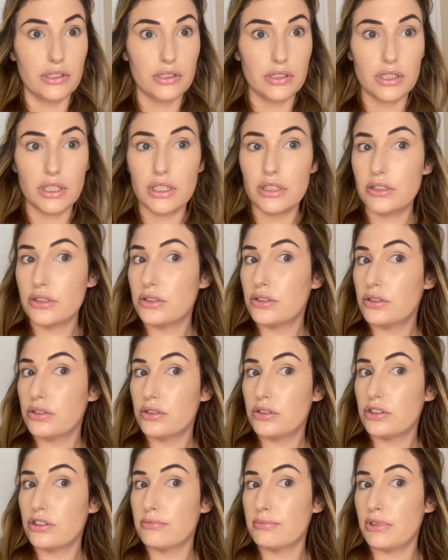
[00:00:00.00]
I
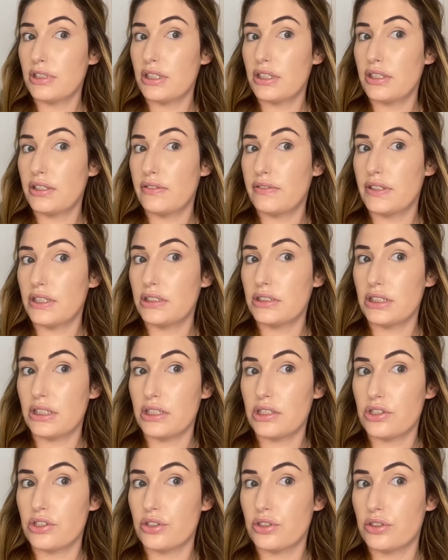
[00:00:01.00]
do my
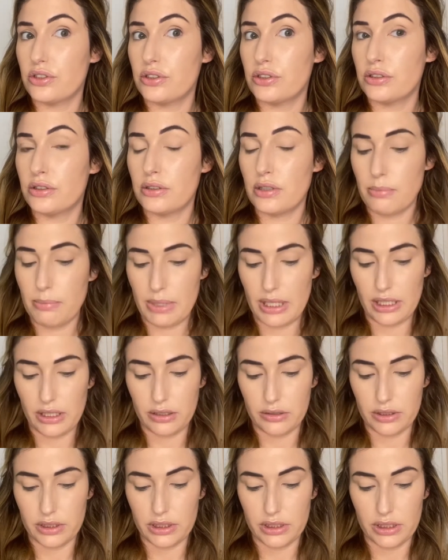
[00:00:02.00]
foundation
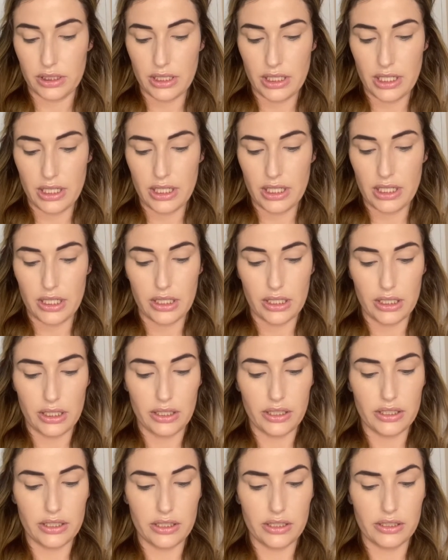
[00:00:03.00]
powder
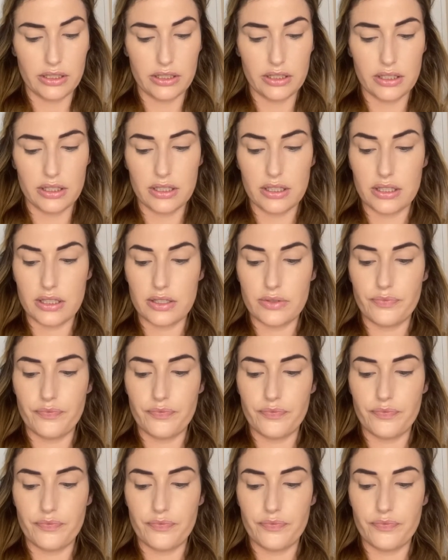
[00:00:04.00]
is